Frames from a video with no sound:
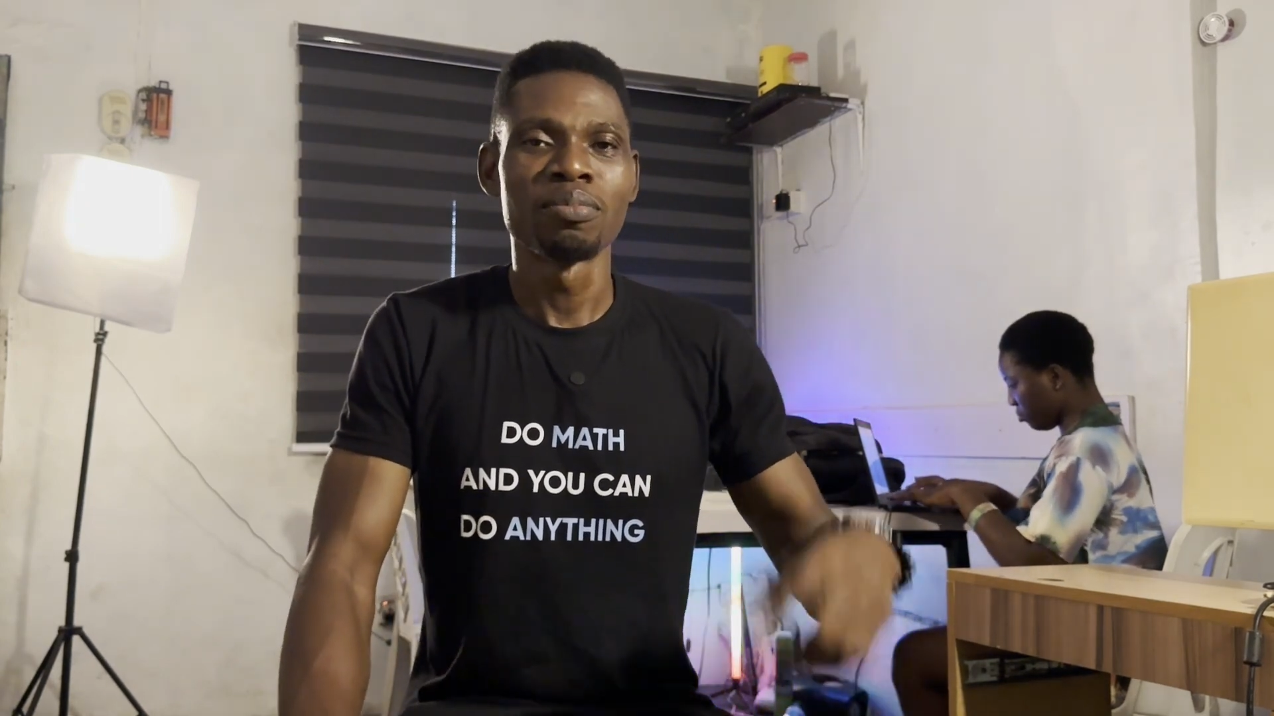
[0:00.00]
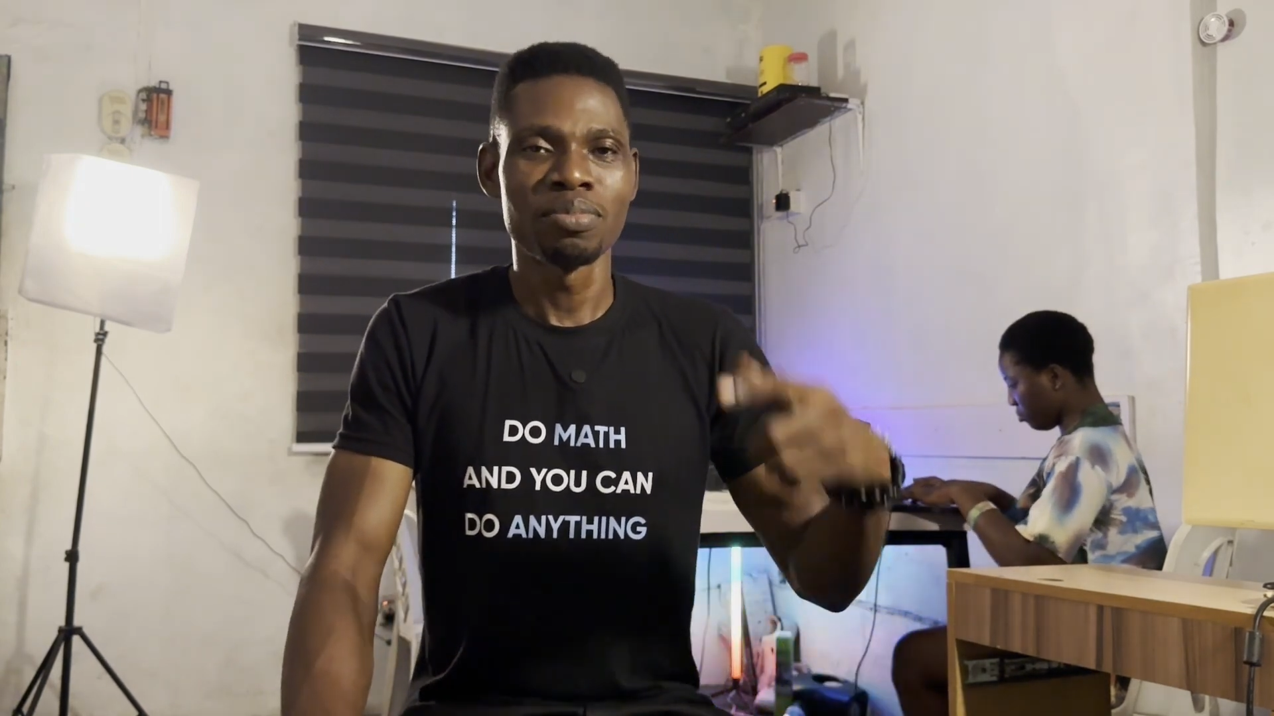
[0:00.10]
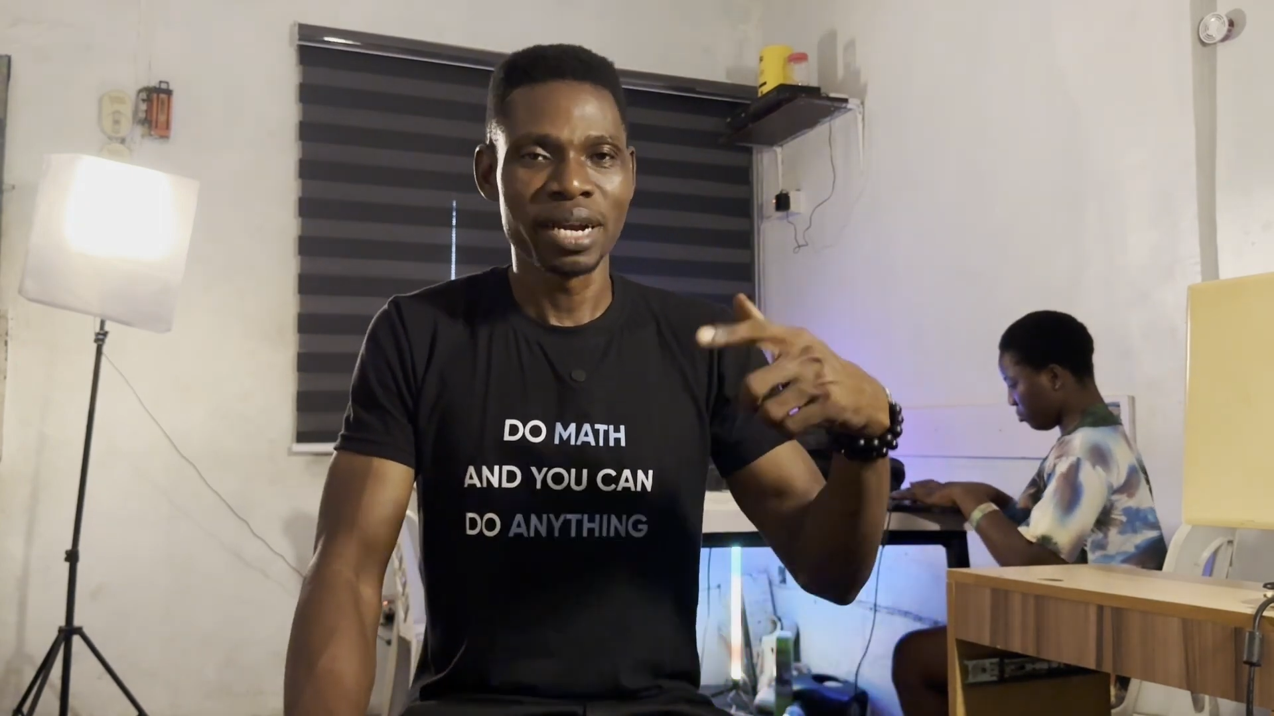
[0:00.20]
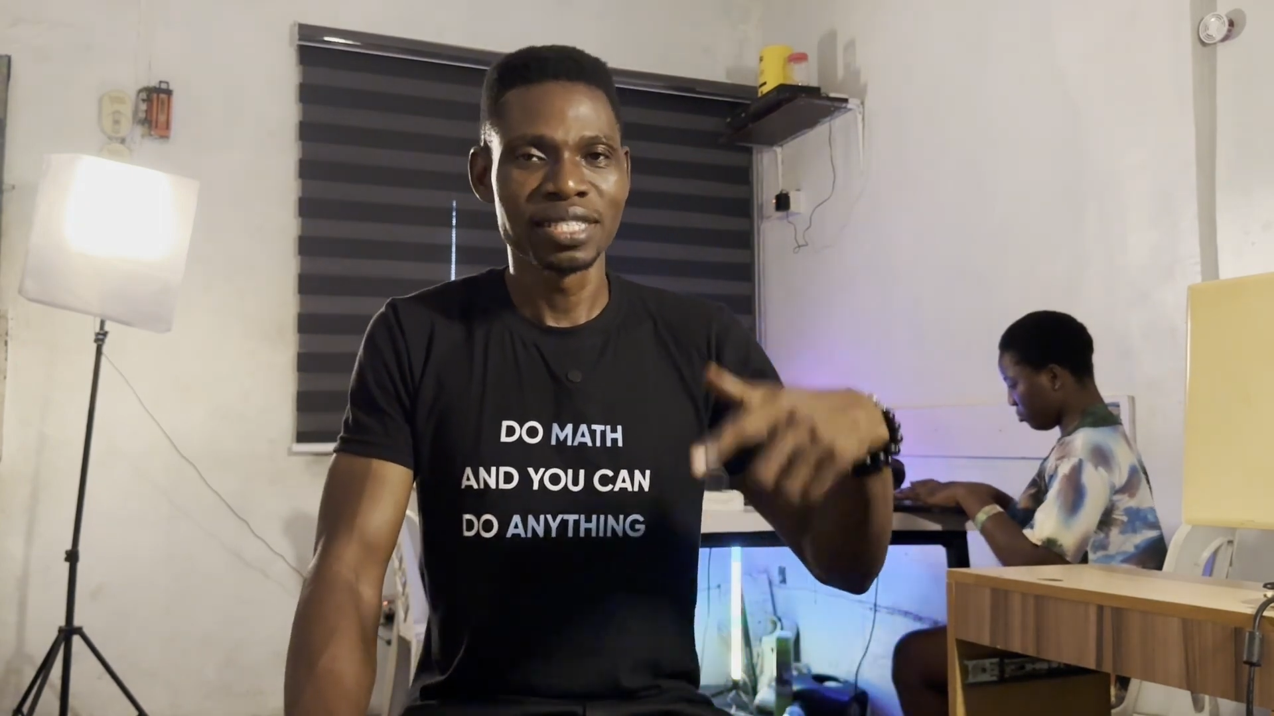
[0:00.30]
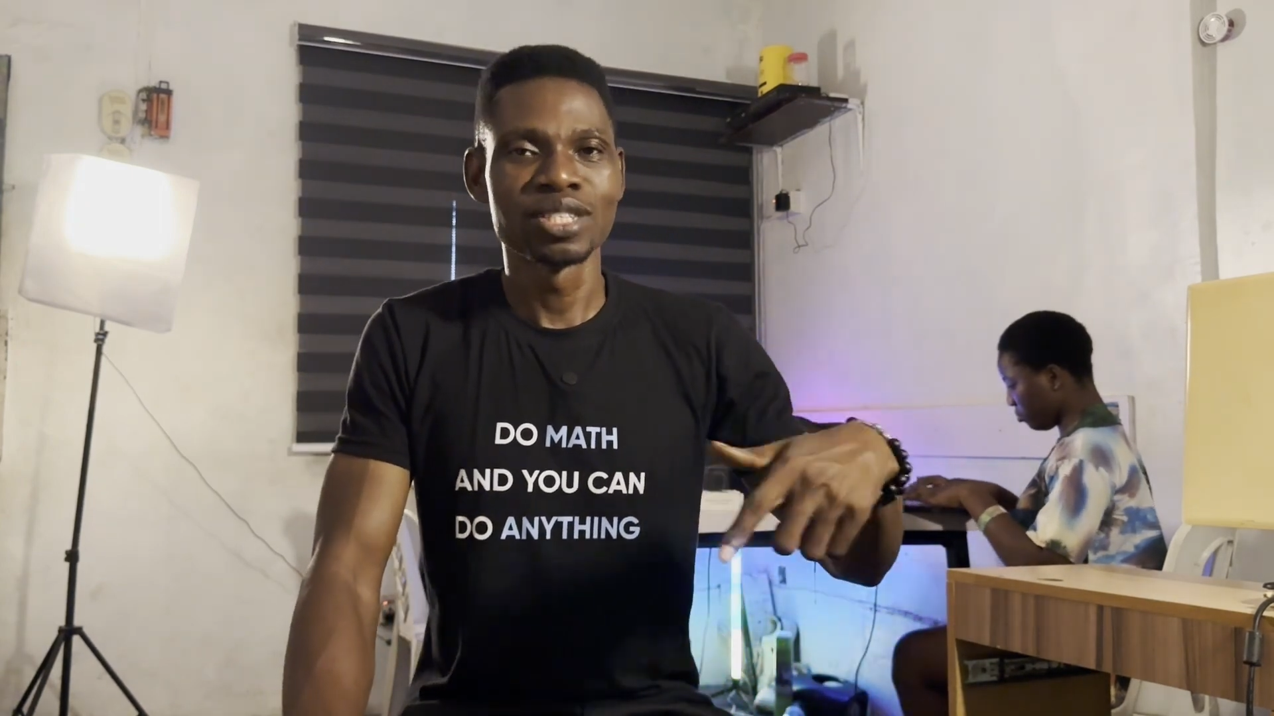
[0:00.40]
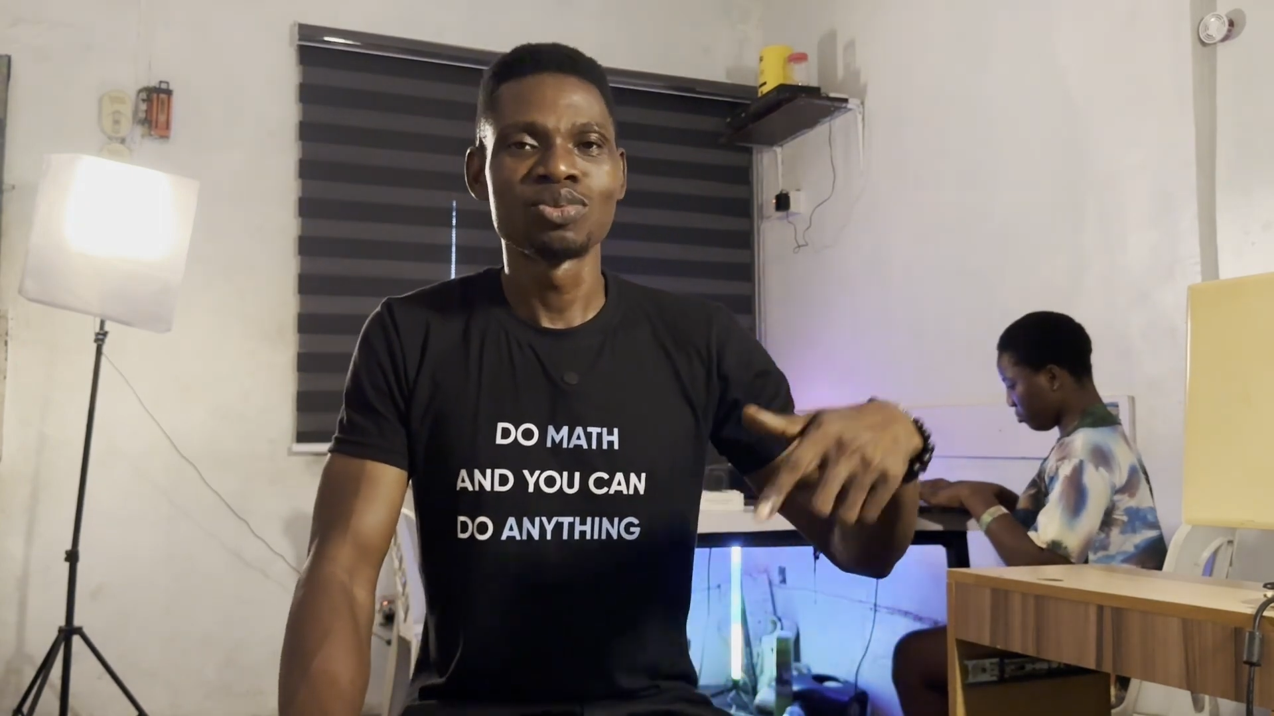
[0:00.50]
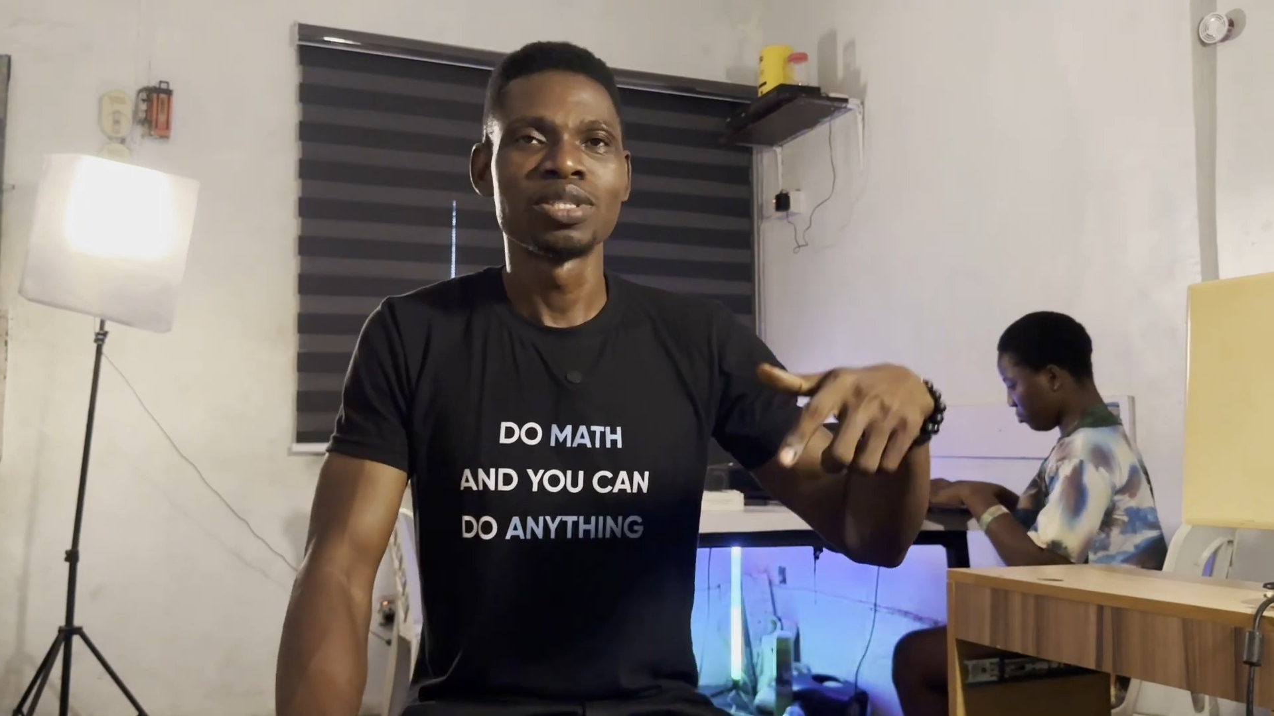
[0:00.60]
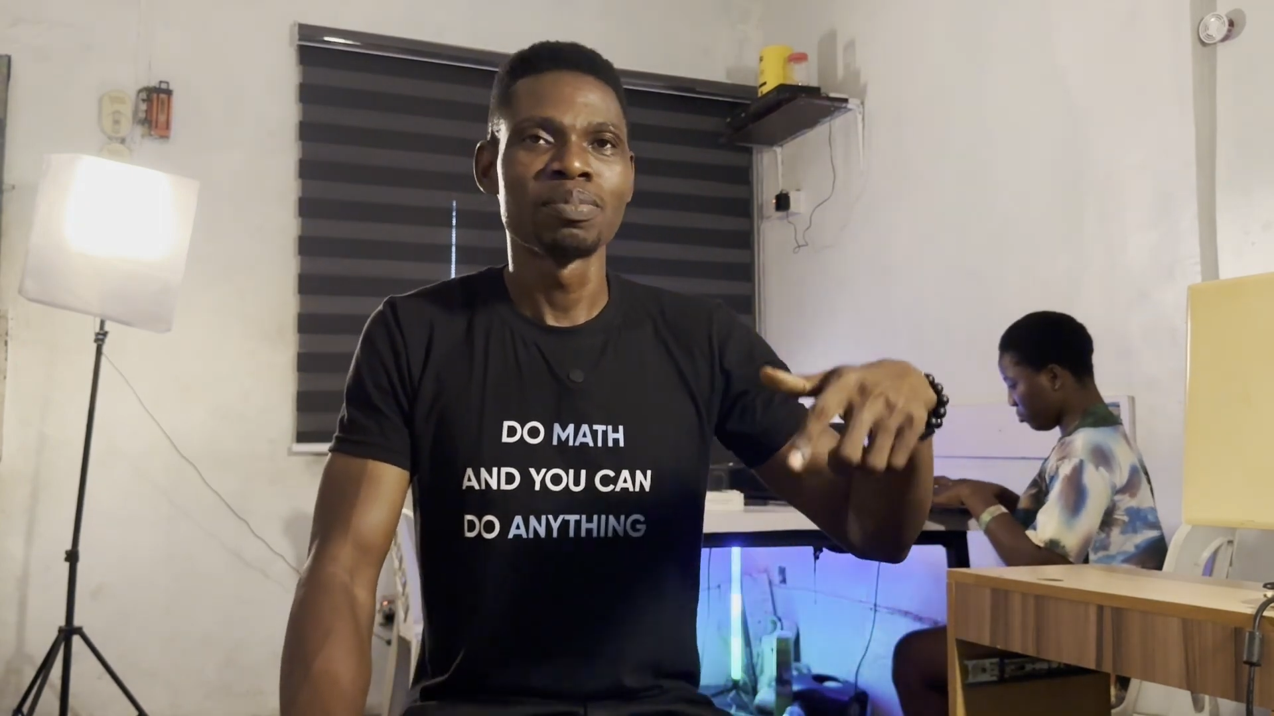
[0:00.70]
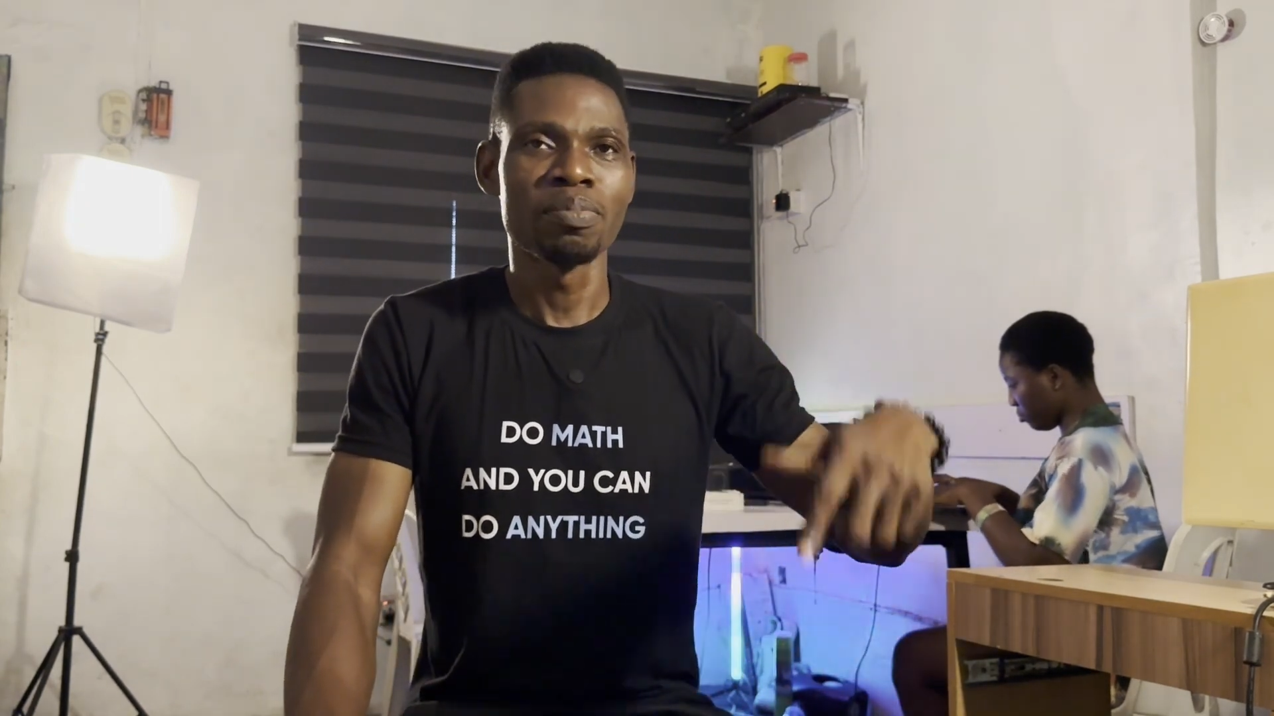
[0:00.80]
practice with